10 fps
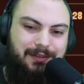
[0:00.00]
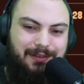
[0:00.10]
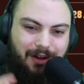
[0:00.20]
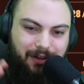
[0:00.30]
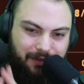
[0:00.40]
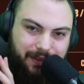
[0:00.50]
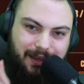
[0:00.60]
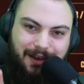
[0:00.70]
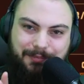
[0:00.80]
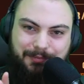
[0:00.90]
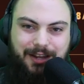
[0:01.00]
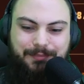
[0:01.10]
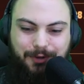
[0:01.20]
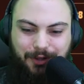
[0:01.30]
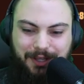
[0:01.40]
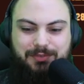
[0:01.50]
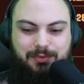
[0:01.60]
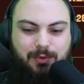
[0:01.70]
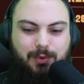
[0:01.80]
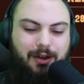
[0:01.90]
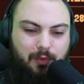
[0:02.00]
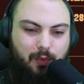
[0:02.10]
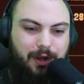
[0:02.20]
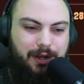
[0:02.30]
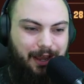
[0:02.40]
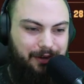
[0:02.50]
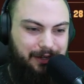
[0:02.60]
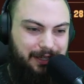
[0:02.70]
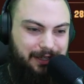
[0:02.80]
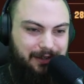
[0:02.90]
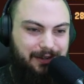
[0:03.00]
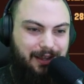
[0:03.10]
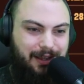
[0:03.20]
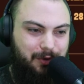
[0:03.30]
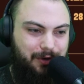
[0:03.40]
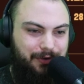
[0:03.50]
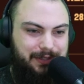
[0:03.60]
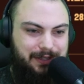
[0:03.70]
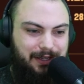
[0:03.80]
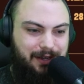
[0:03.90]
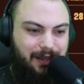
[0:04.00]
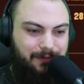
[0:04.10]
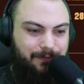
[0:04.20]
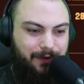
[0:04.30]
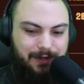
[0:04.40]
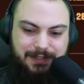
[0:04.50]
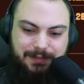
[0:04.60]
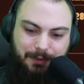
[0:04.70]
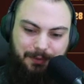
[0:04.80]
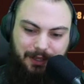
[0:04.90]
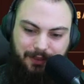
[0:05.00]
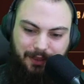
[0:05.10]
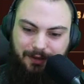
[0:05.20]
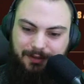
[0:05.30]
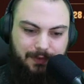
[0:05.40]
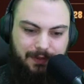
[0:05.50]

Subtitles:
All of the upgraded bullets require 1 iron ingot, and we're going to need a furnace to be able to get that.